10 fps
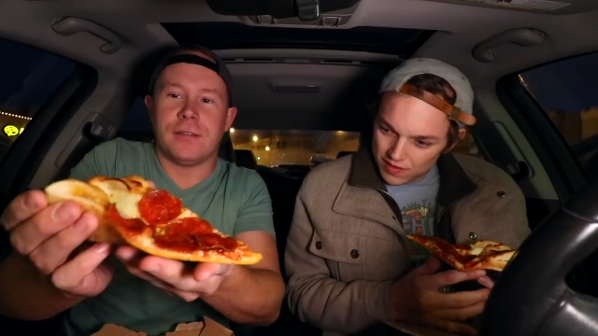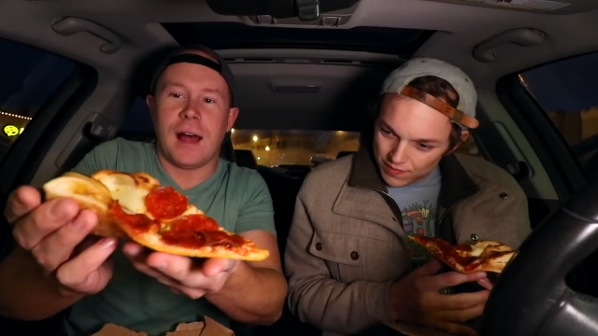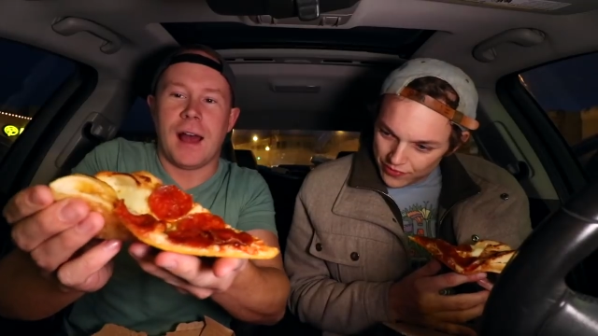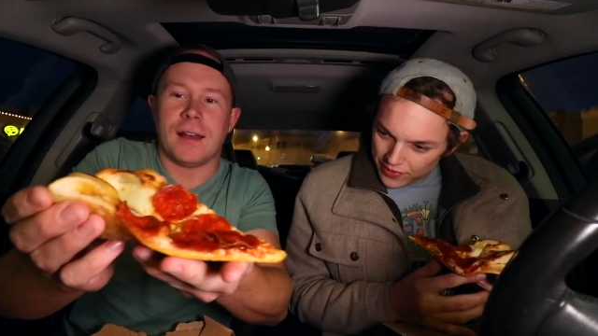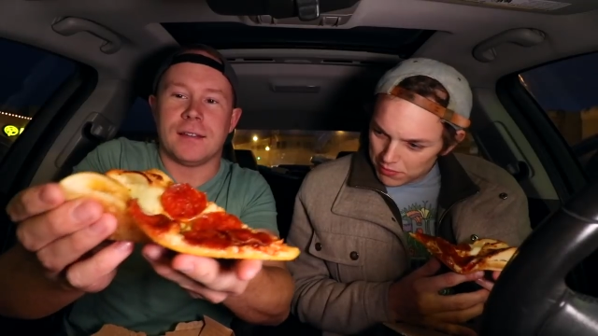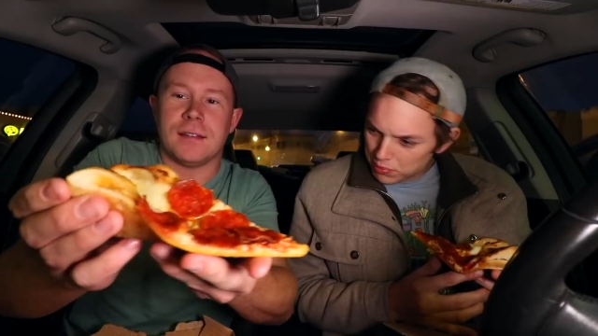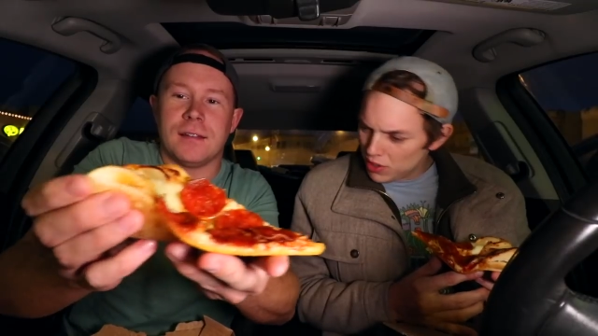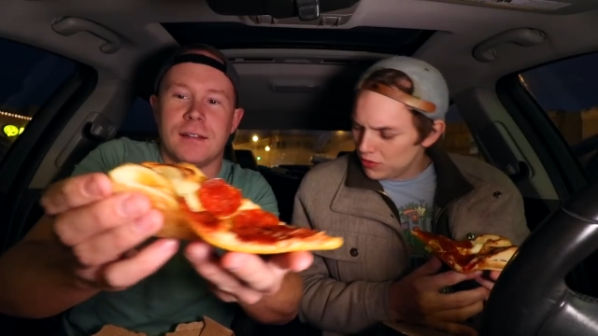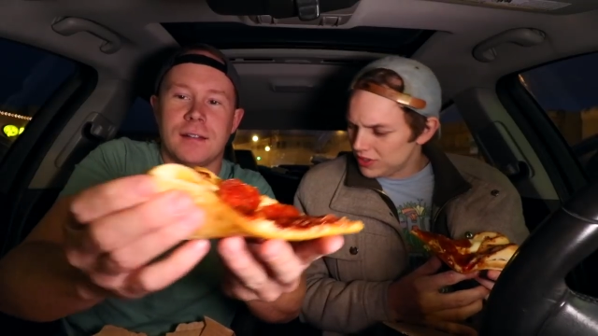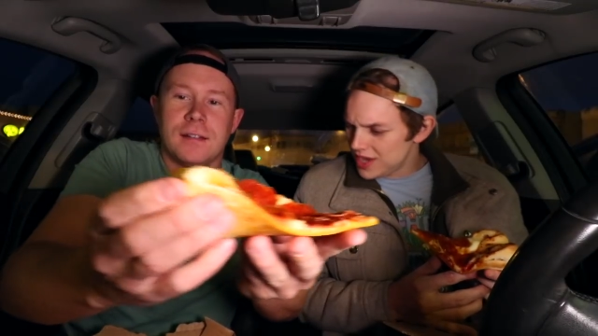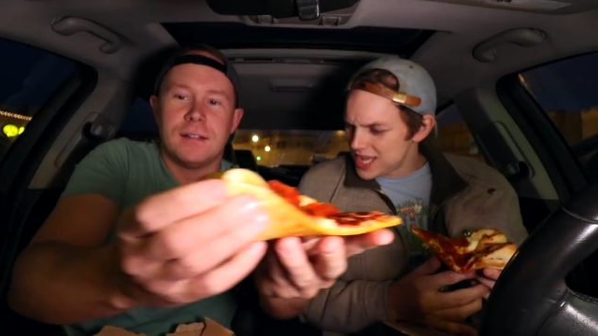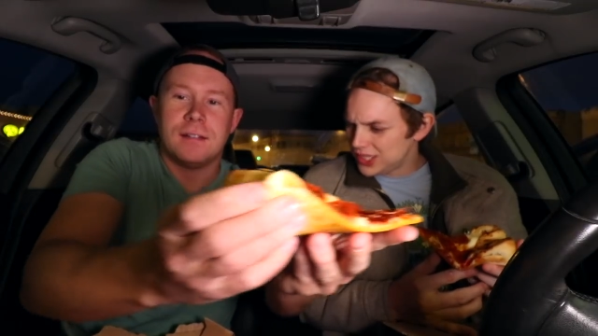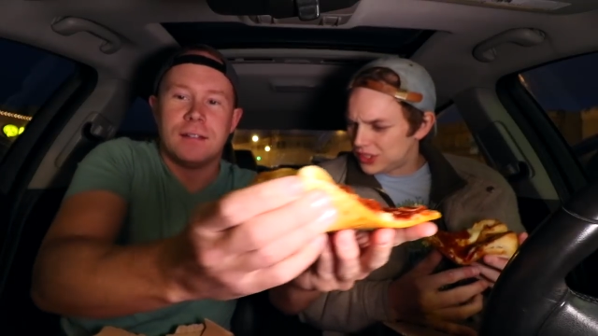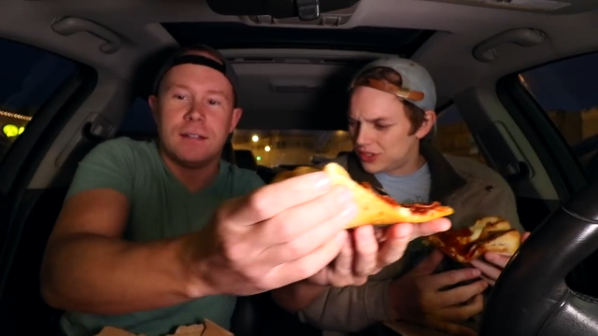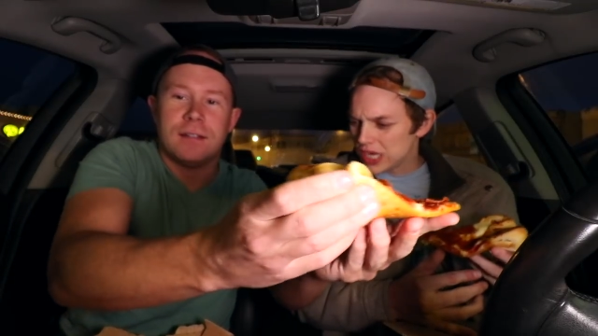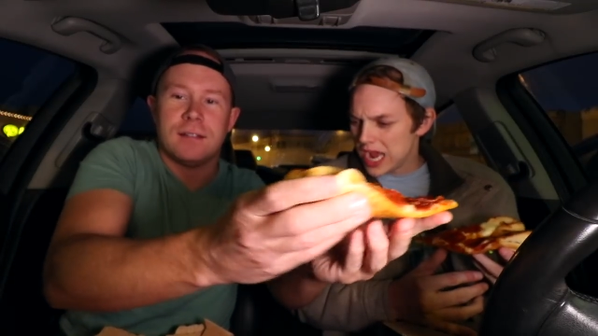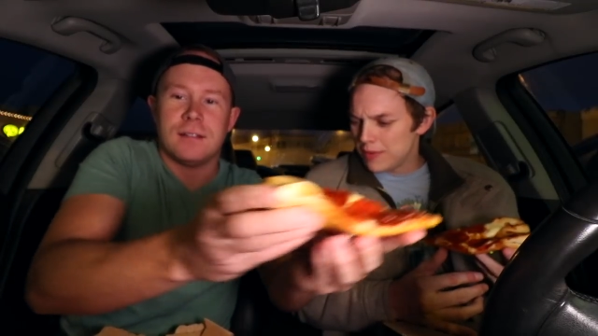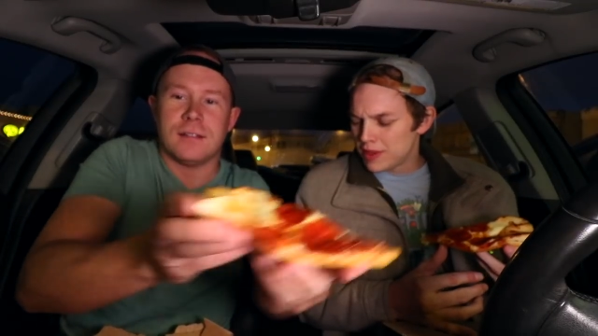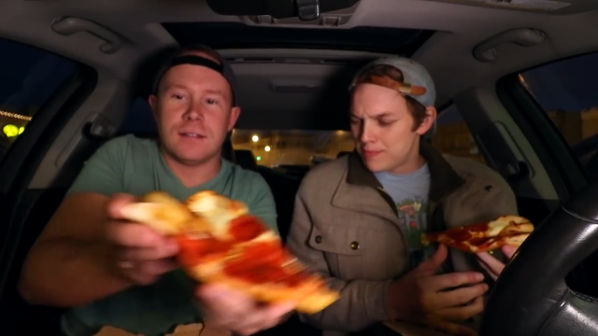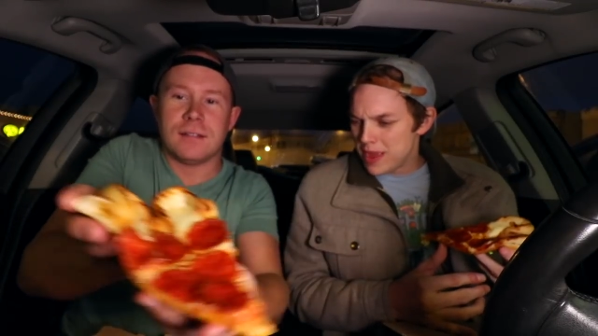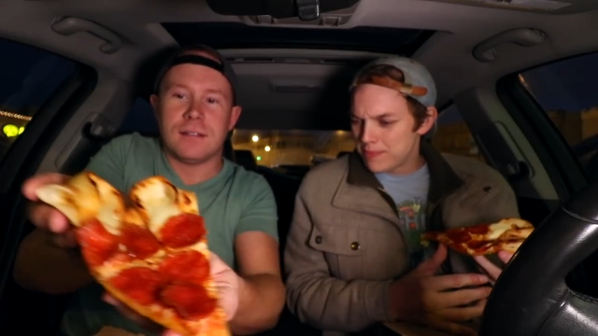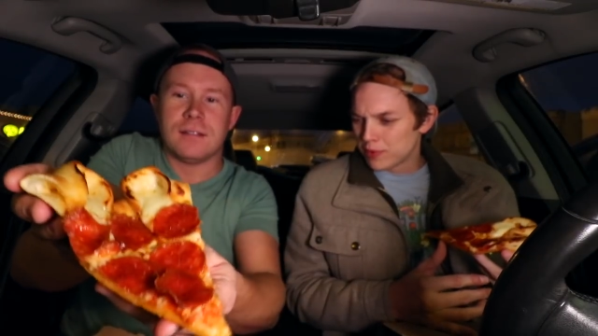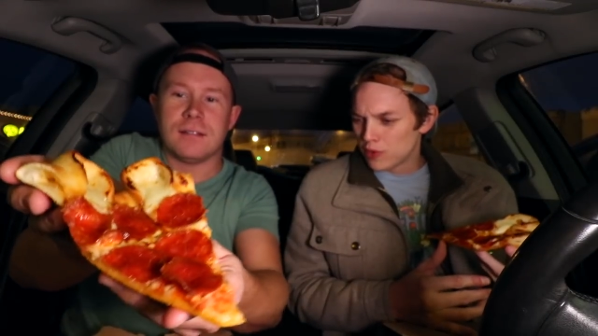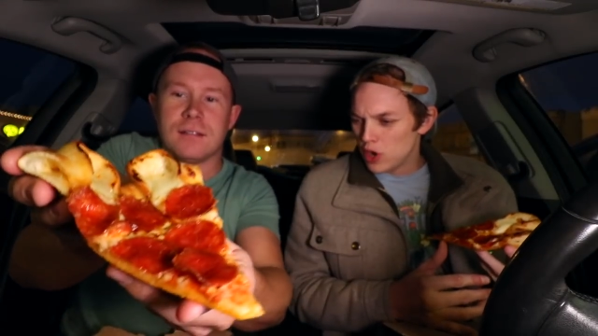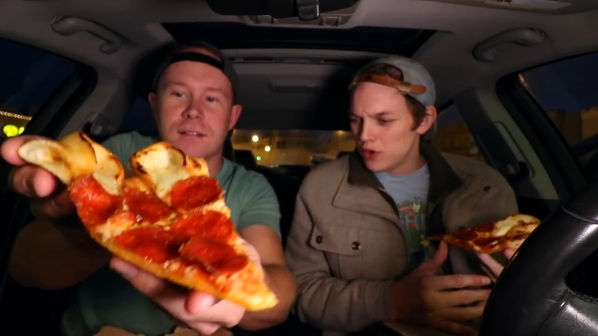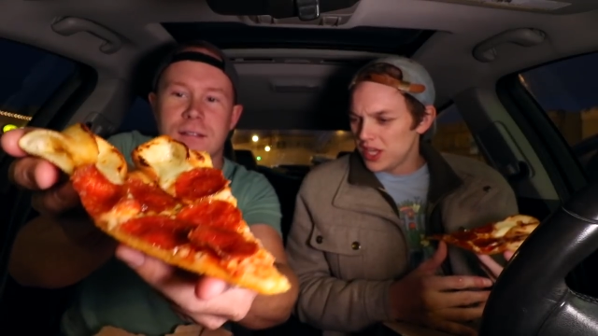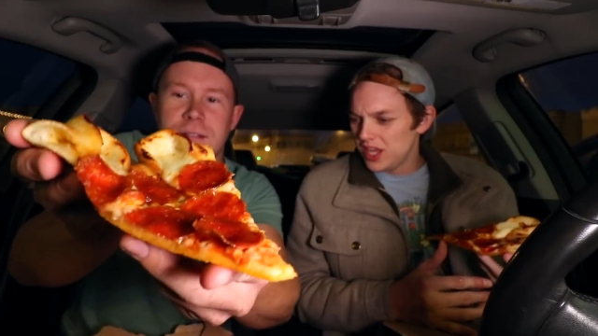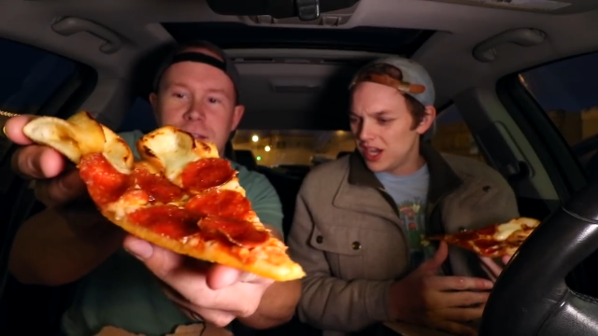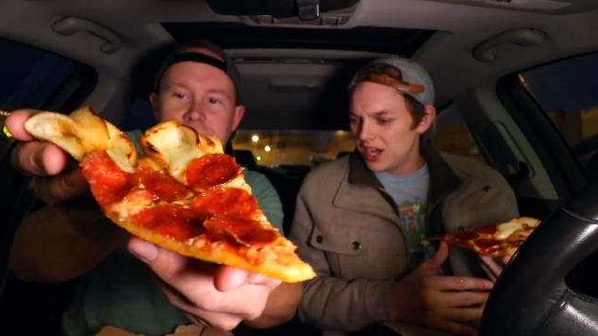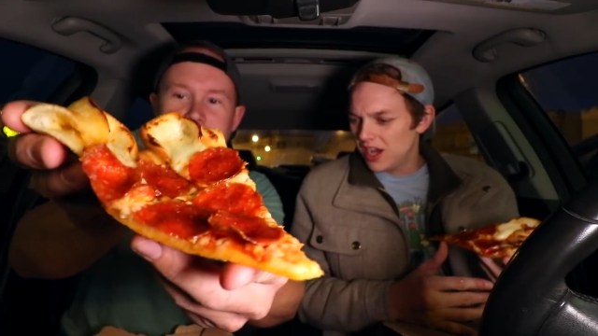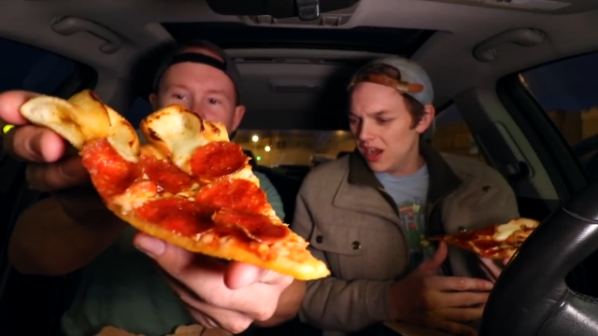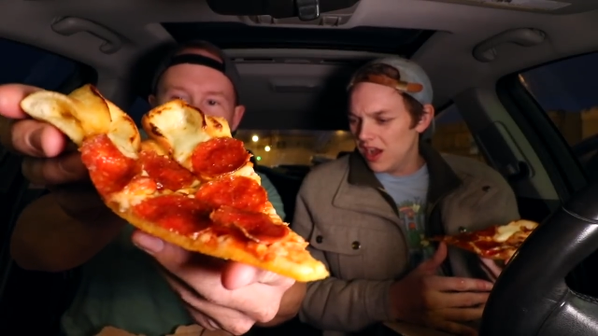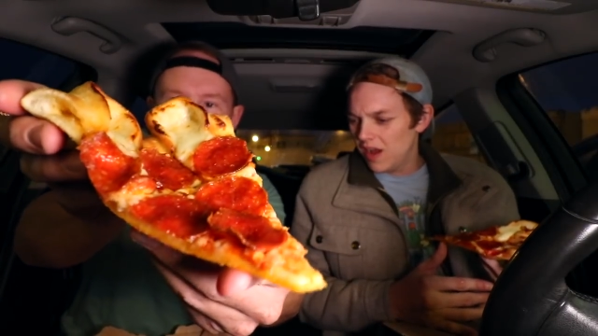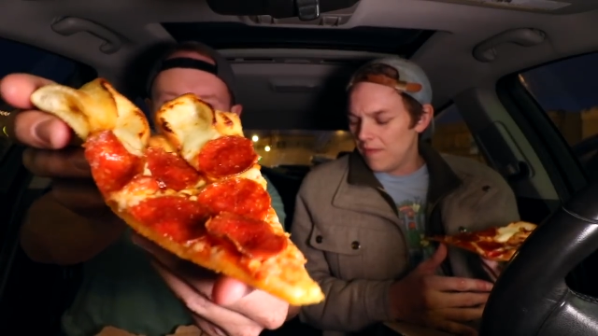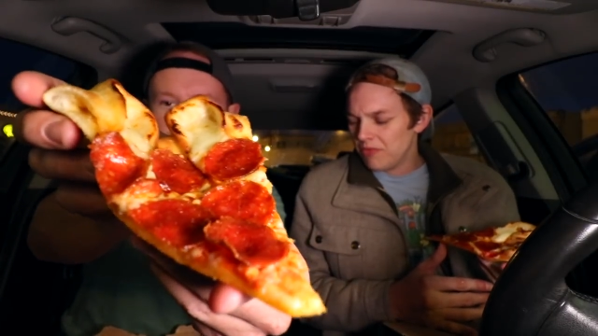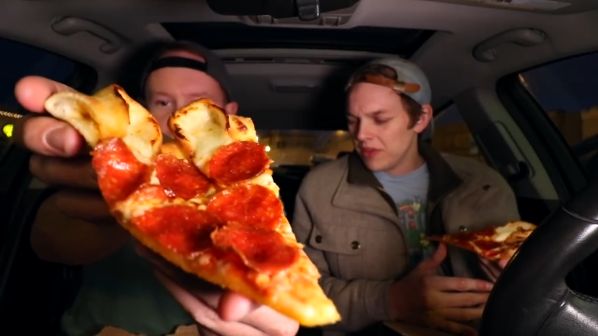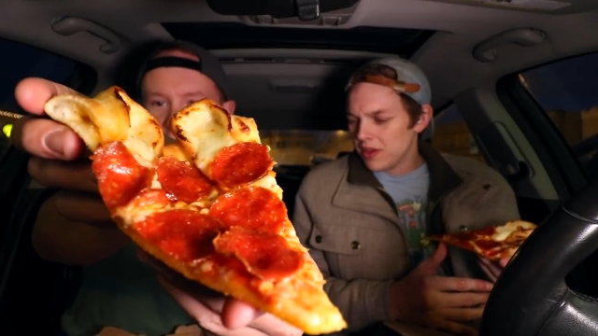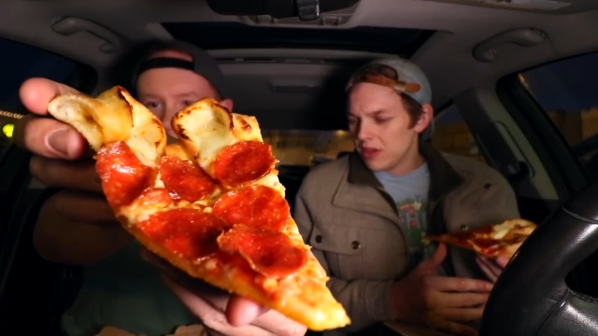Speaker 1: Flies. Bro, nice job on the pepperoni. Look